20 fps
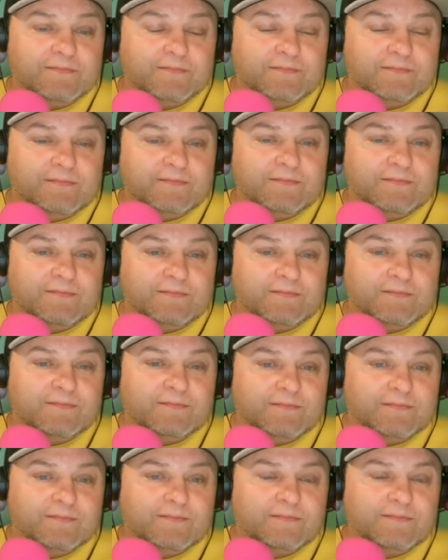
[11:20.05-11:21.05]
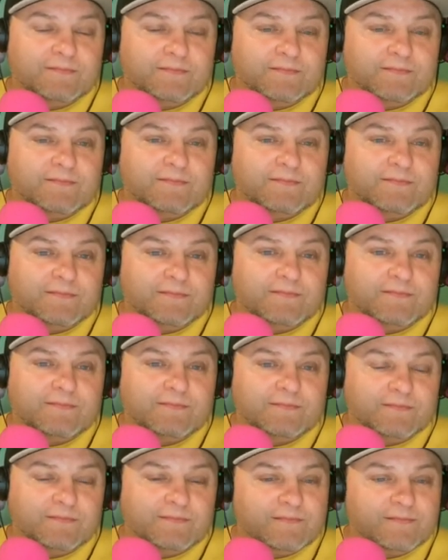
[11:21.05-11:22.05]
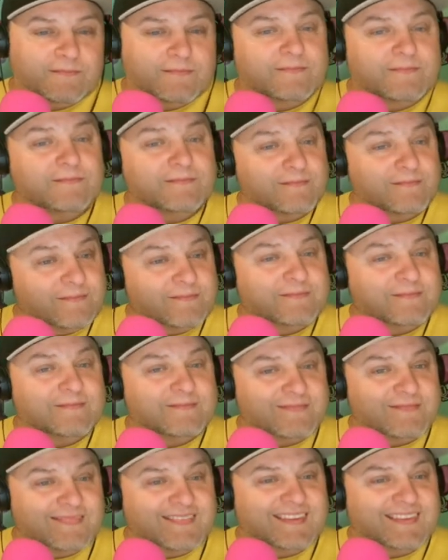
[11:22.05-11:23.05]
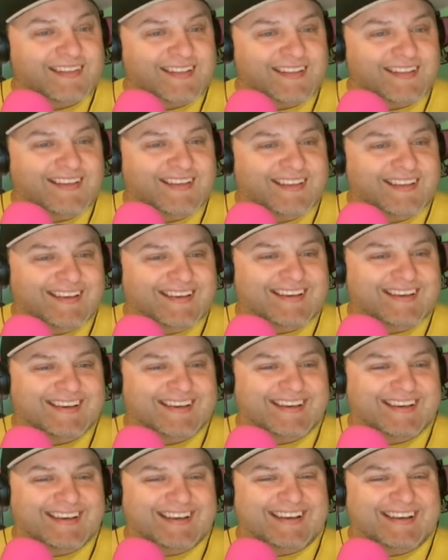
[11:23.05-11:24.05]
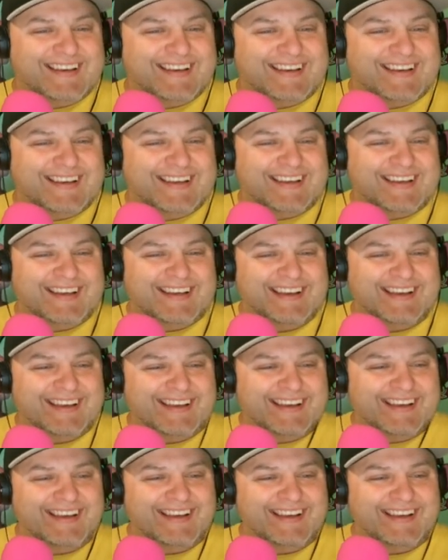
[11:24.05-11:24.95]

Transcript: This person isn't speaking.